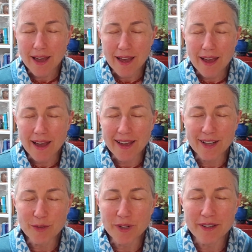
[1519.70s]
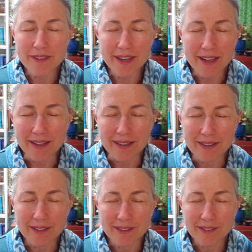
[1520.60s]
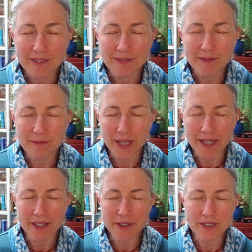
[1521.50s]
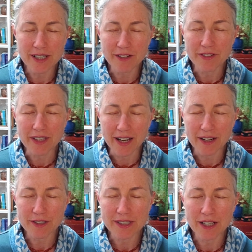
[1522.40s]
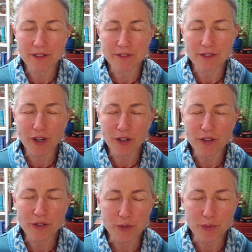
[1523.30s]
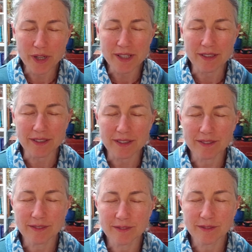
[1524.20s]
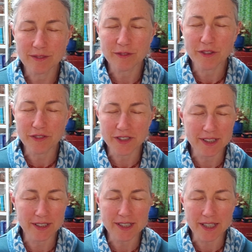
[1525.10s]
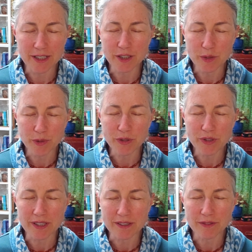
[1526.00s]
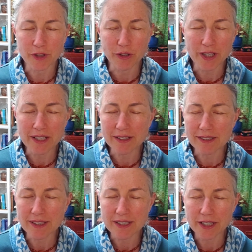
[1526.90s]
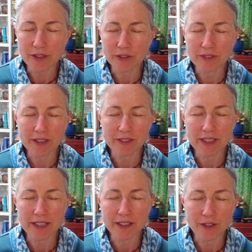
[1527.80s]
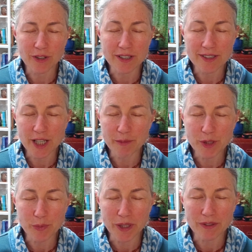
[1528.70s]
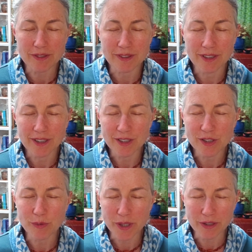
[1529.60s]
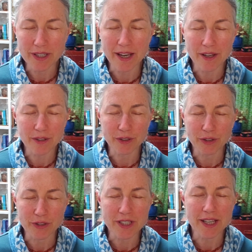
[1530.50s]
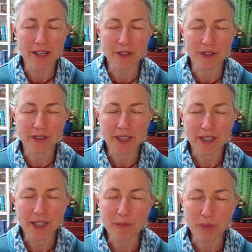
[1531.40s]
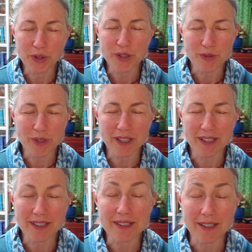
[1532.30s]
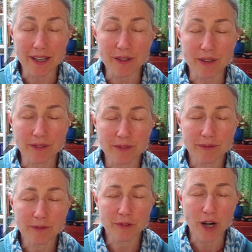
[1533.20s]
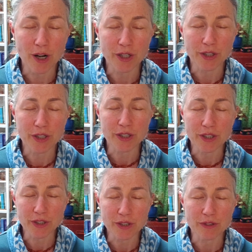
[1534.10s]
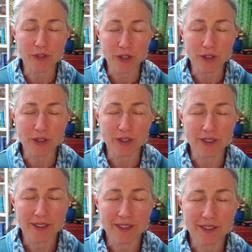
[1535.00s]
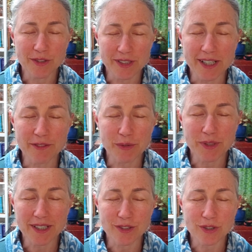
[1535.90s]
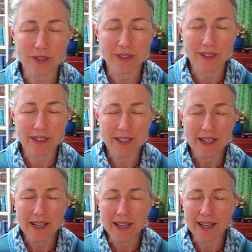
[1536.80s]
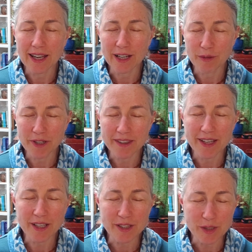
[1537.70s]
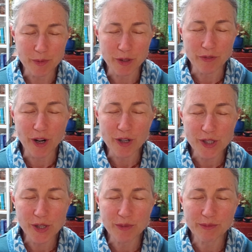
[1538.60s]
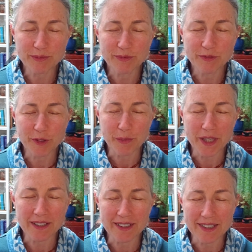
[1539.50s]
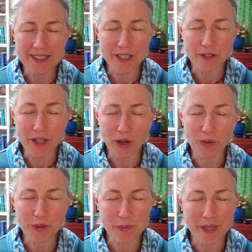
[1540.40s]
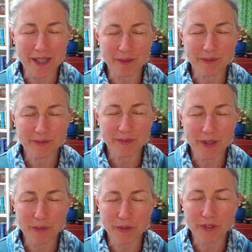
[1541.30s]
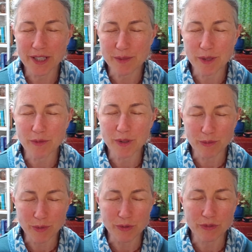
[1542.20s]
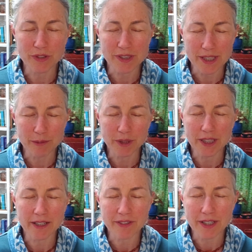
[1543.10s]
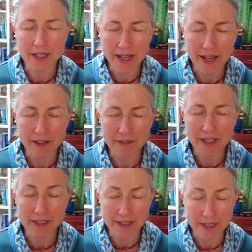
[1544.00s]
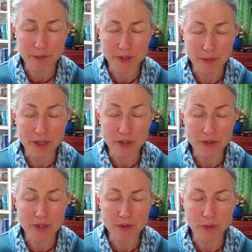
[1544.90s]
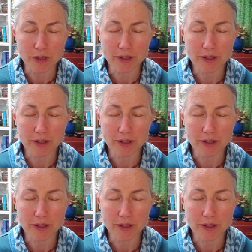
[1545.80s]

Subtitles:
And I want to thank my higher self and the higher selves of all those present for facilitating this process, for creating this container of love and light across time and space so we could gather, learn together, and pull this reading in together for our good and the good of all whose lives we touch. And I want to thank the Spirit of Heart's Home for being the container that holds me and provides me with the beautiful, stable life that I have that enables me to do this work.